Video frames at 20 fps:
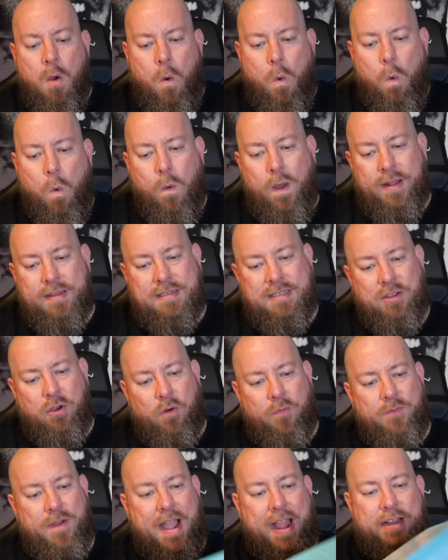Ooh, that's
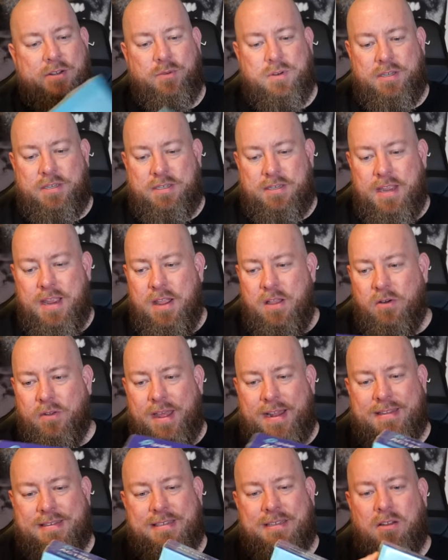still factory sealed.
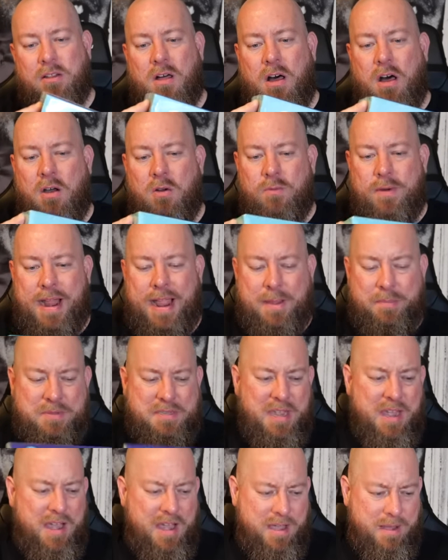That's still all wrapped
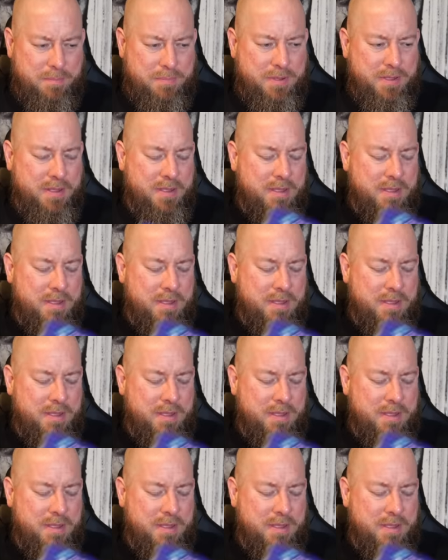up.